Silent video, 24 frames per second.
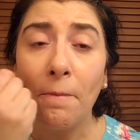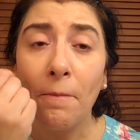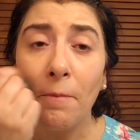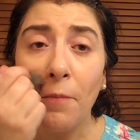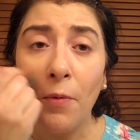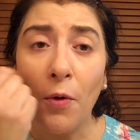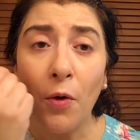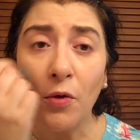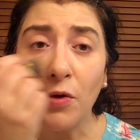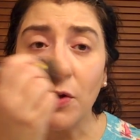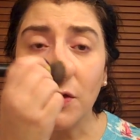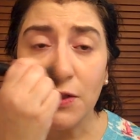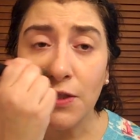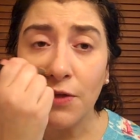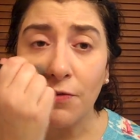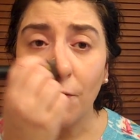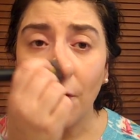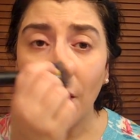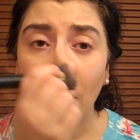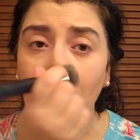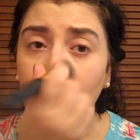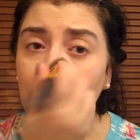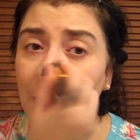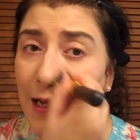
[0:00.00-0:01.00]
Focus the
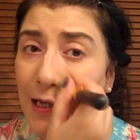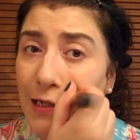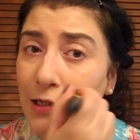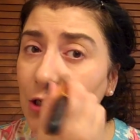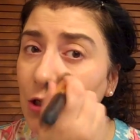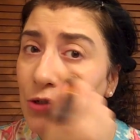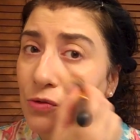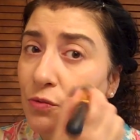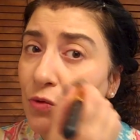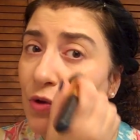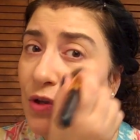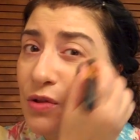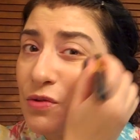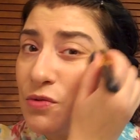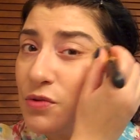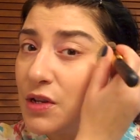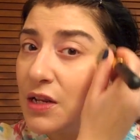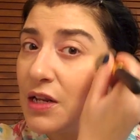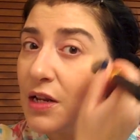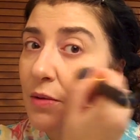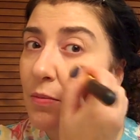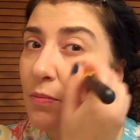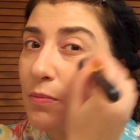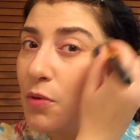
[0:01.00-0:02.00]
foundation where you
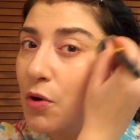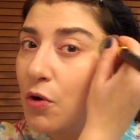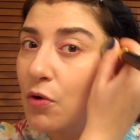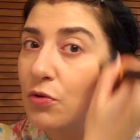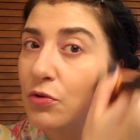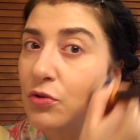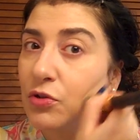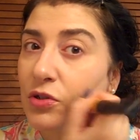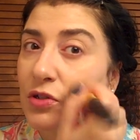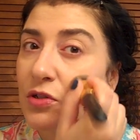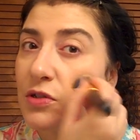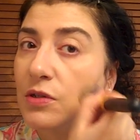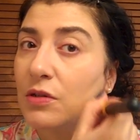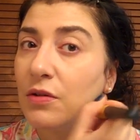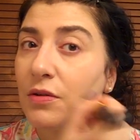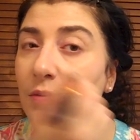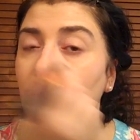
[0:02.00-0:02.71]
need it most.